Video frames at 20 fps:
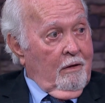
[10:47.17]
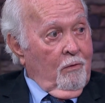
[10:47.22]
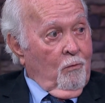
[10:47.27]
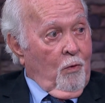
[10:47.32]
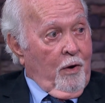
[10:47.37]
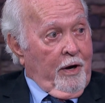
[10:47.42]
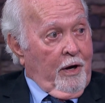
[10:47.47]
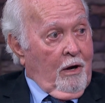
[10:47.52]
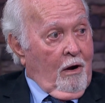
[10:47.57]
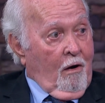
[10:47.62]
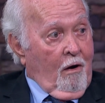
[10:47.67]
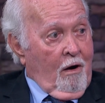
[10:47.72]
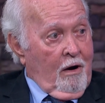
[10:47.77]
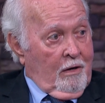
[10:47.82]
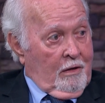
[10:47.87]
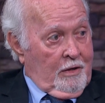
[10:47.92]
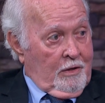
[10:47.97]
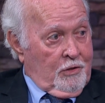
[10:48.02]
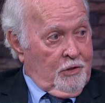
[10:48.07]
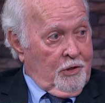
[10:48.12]

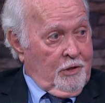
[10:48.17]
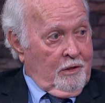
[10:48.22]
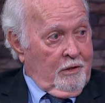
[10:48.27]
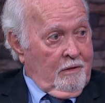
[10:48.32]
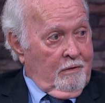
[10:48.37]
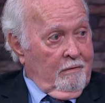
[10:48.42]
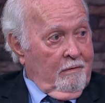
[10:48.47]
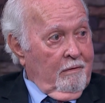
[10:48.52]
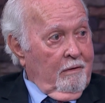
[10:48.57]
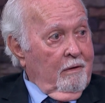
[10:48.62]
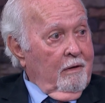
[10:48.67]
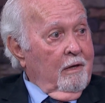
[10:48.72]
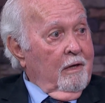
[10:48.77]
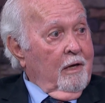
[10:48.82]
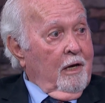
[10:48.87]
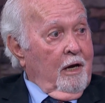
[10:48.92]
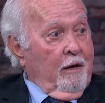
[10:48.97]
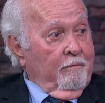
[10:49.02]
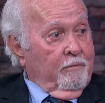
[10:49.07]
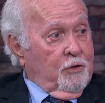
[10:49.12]
regardless
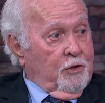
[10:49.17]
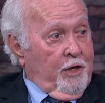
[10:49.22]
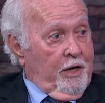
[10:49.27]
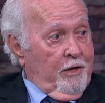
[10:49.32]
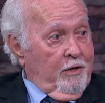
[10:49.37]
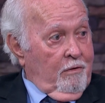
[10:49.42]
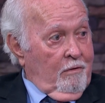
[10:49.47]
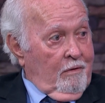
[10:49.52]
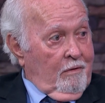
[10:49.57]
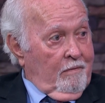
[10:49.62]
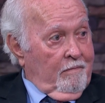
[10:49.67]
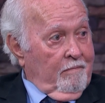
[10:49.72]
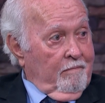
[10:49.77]
of gender,